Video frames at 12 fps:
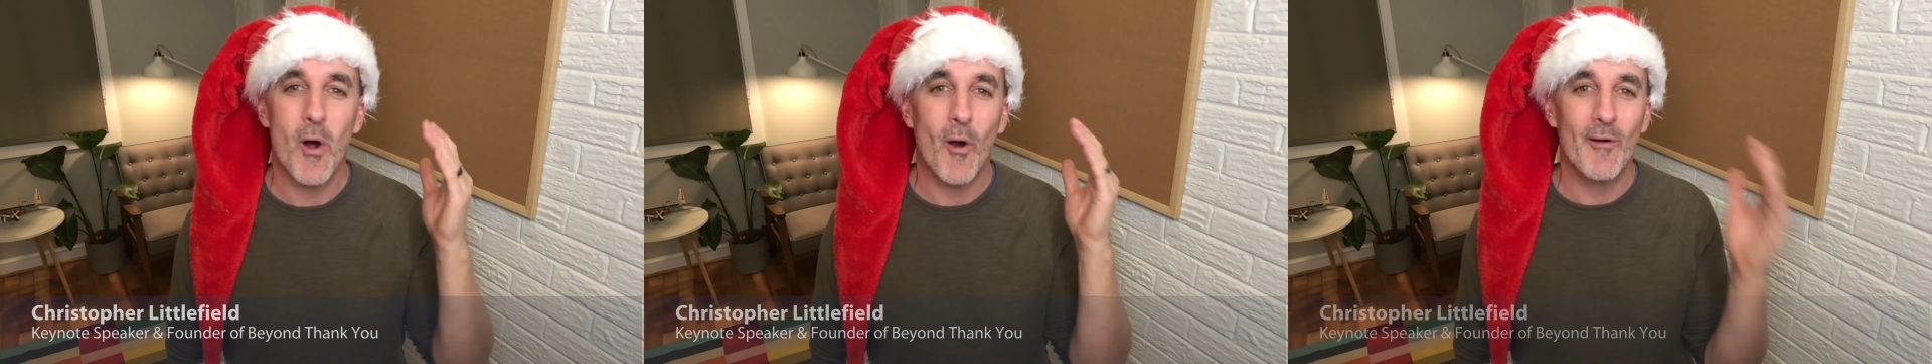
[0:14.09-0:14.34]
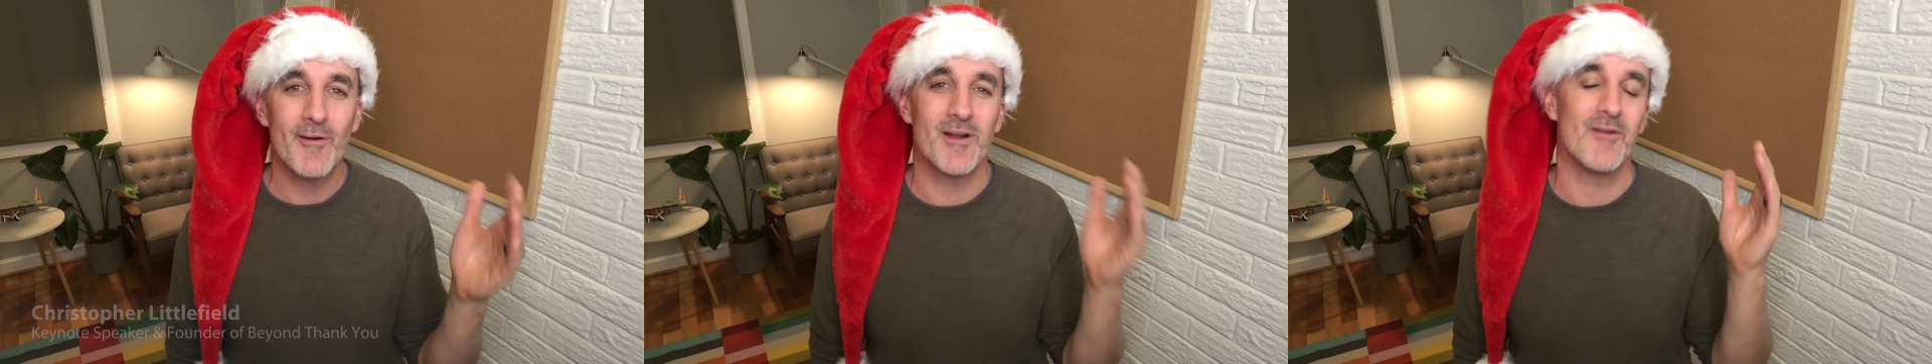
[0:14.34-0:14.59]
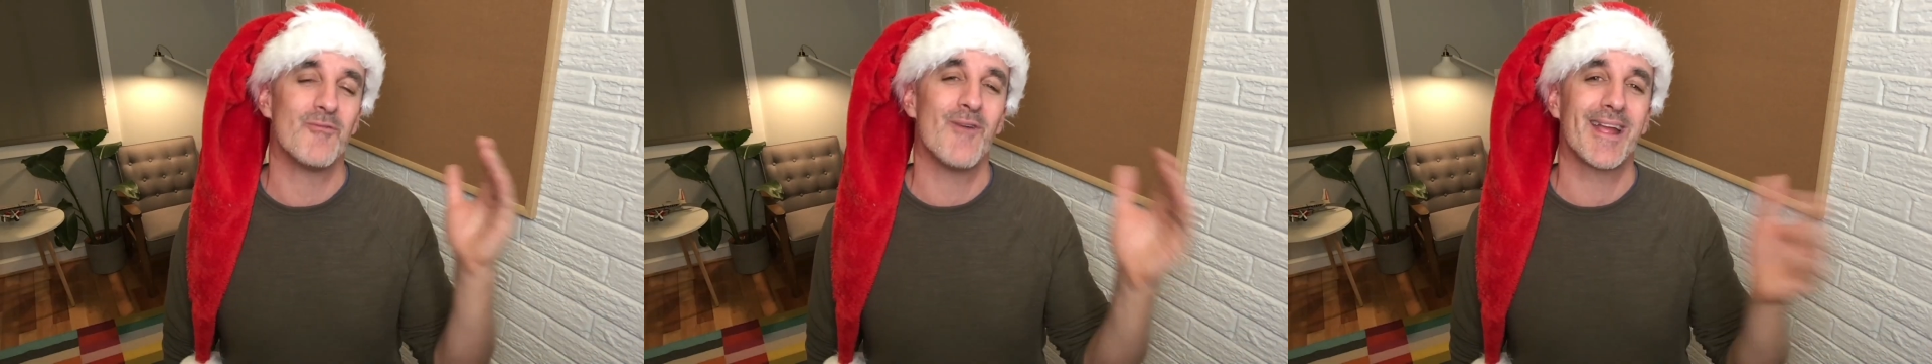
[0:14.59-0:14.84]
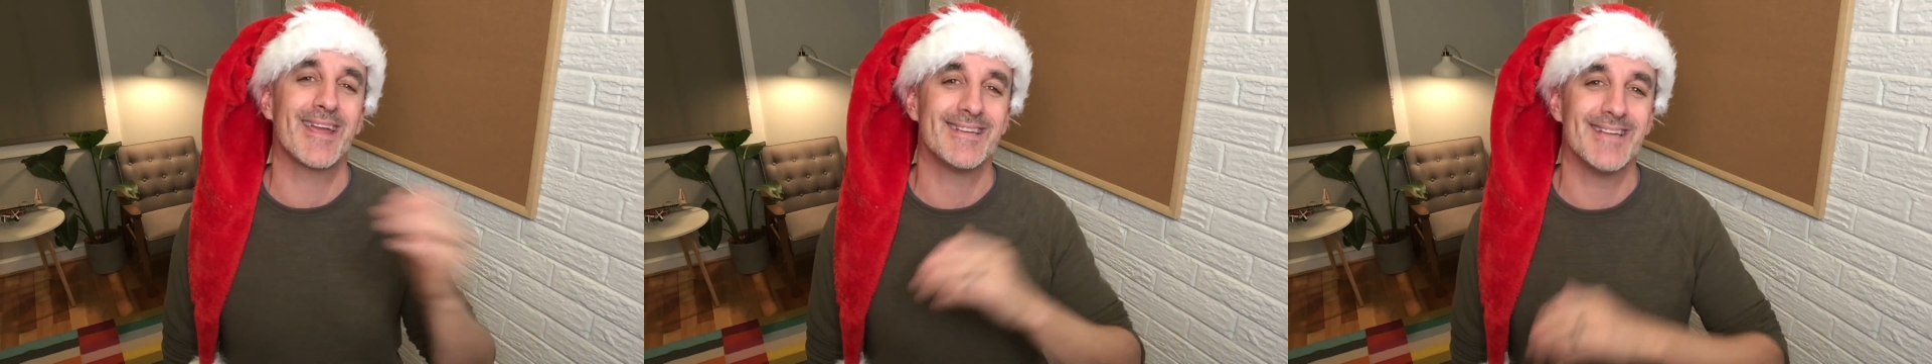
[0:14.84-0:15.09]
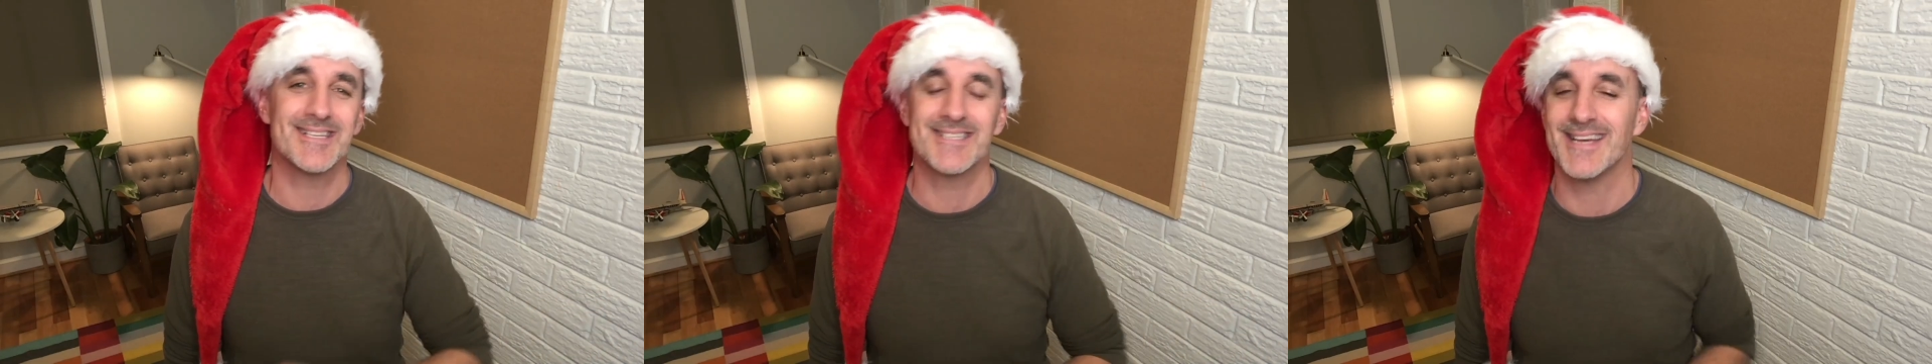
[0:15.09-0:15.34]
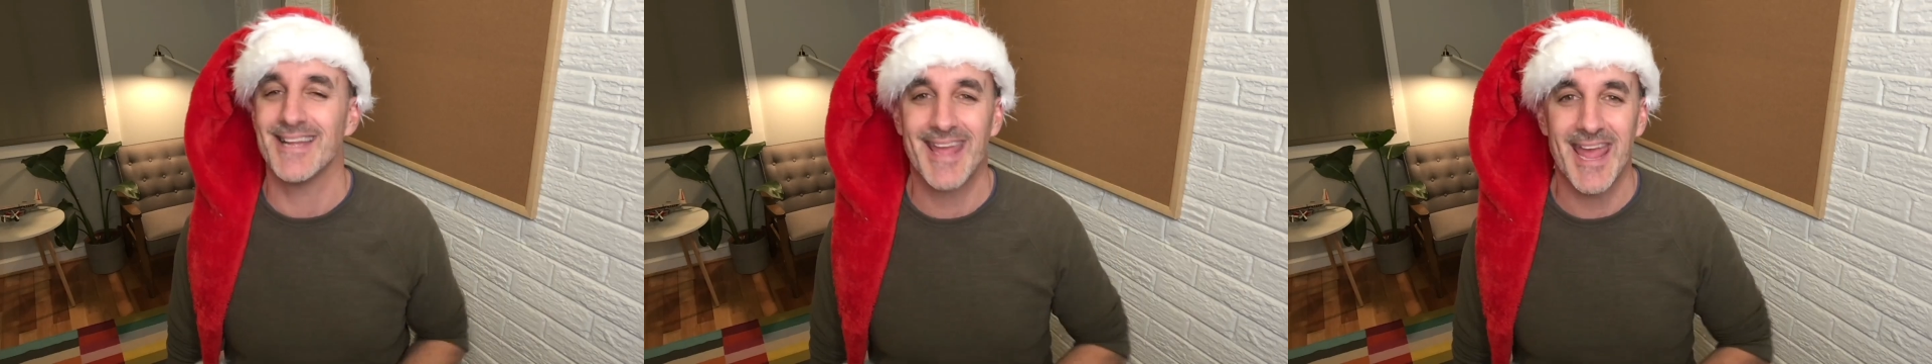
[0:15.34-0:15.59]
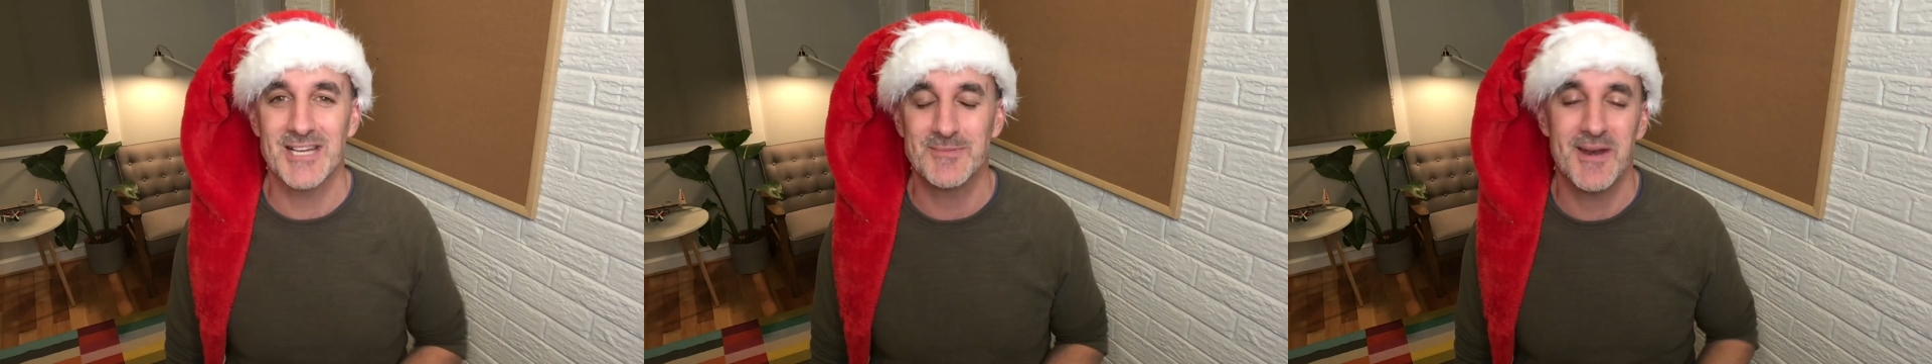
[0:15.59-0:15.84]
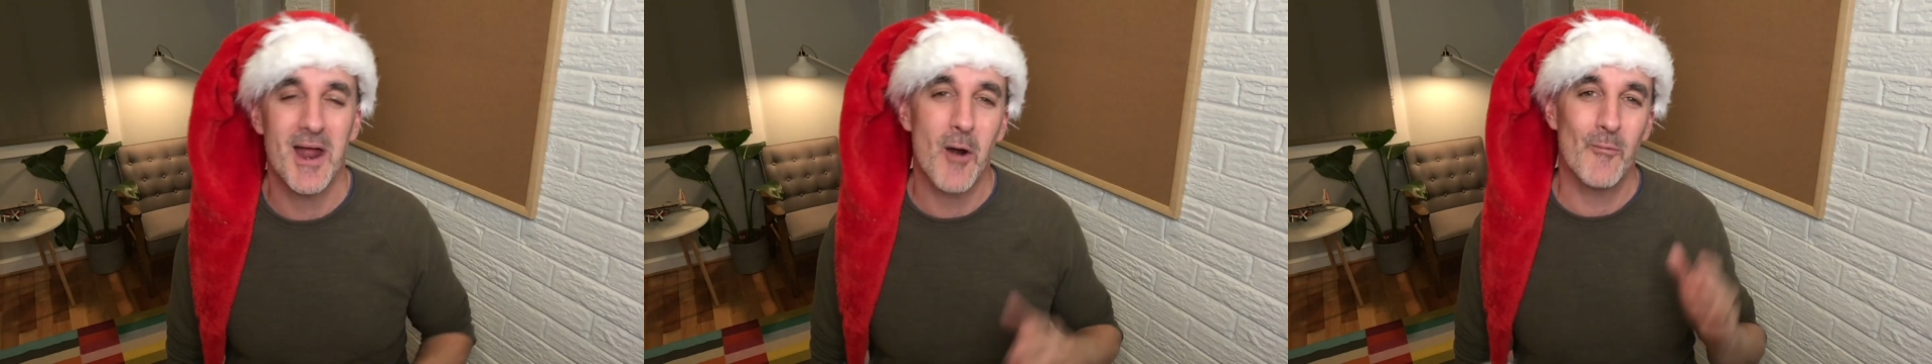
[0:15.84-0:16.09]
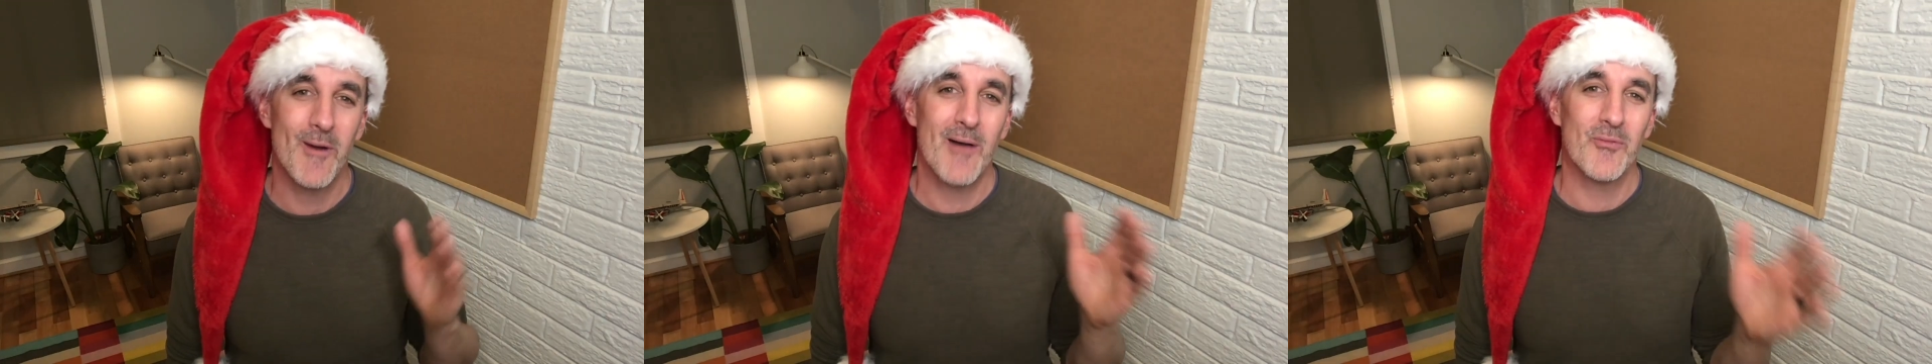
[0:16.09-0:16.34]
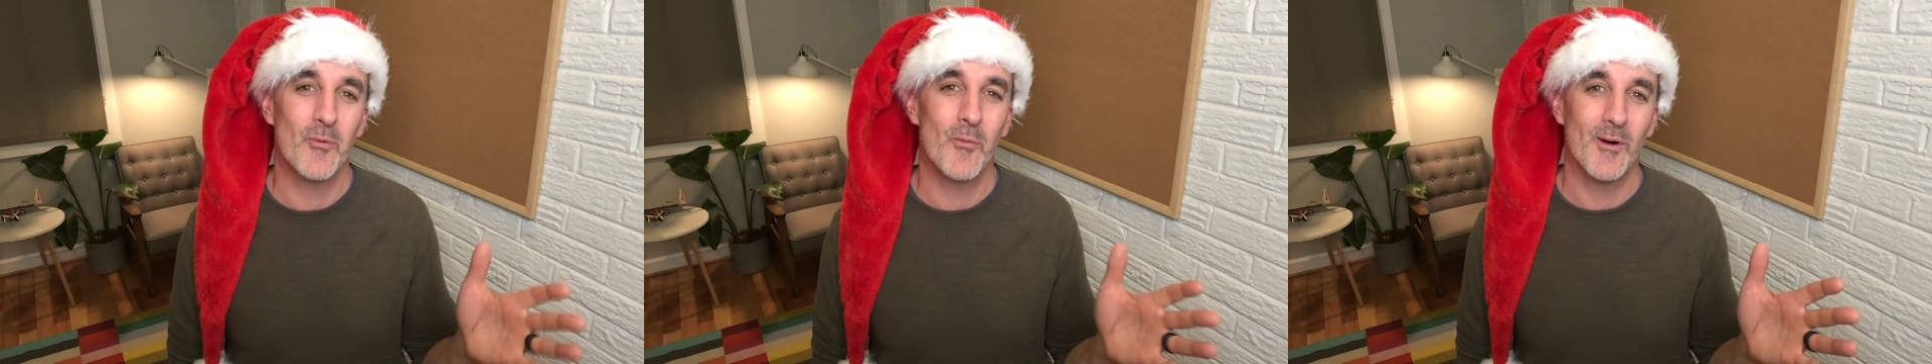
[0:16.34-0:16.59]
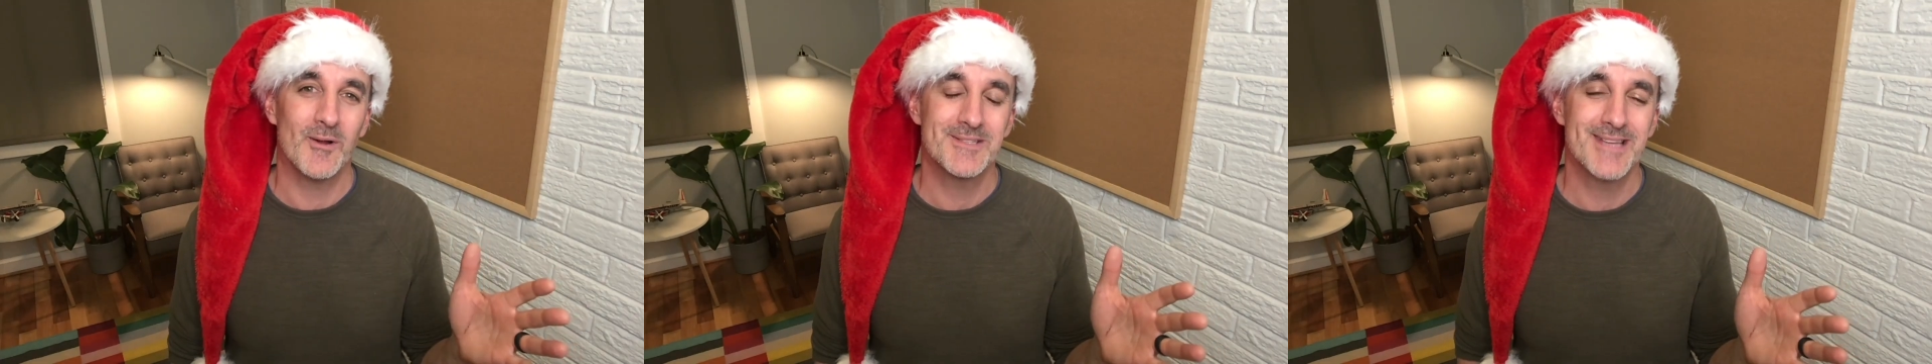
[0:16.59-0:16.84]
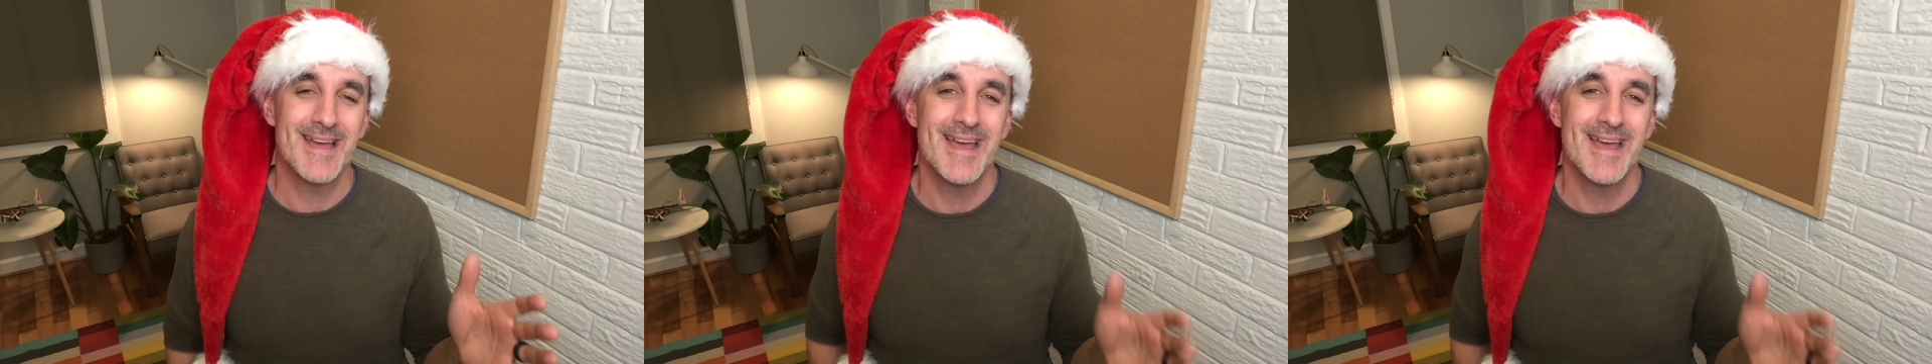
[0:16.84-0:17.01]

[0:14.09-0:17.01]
art of recognition and engagement around the world.